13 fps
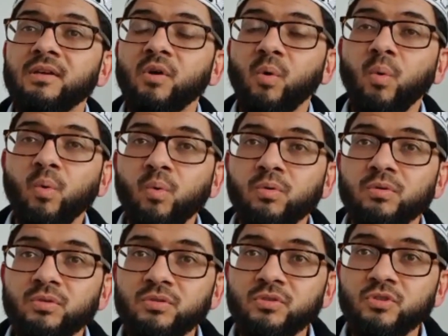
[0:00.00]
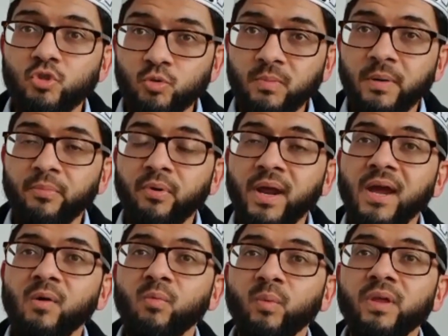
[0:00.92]
or Juma prayer
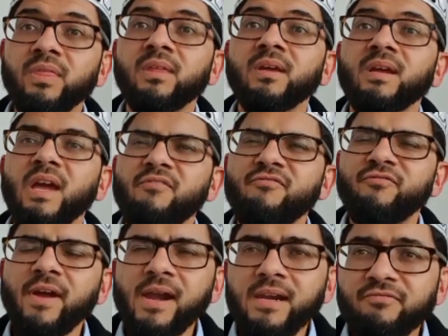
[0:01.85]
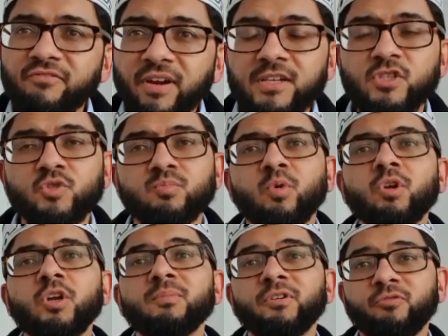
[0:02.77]
with a very, very small
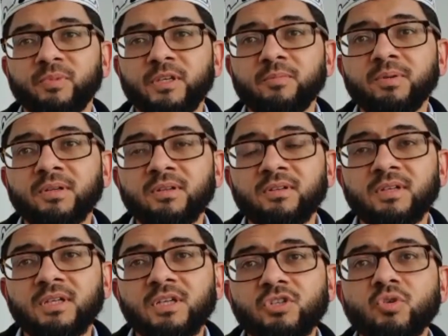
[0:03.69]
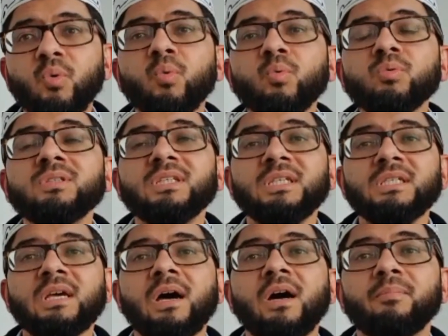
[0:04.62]
number of people. You know, all
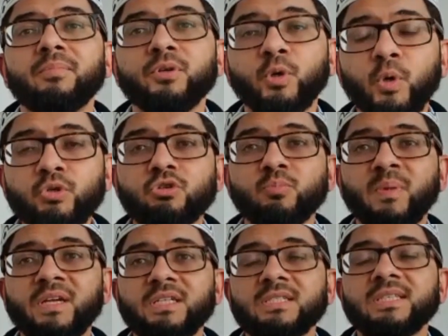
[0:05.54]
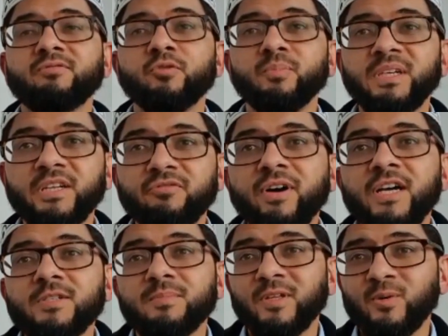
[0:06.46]
these are precautionary measures that we've been
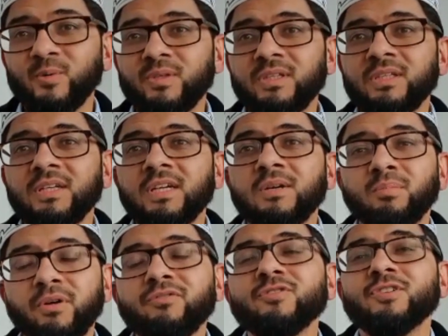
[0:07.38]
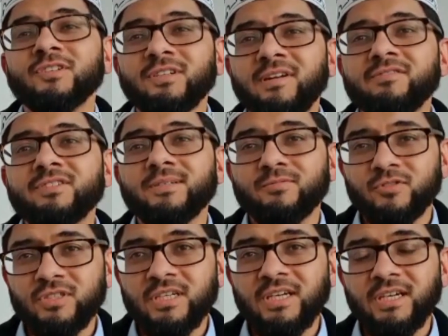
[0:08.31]
advised by the Holy Prophet
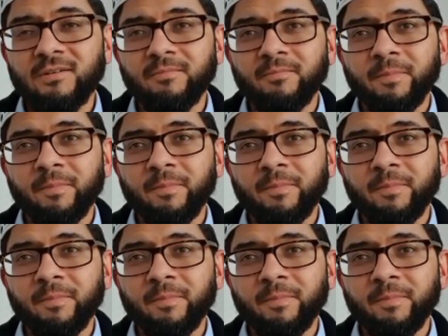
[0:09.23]
to take.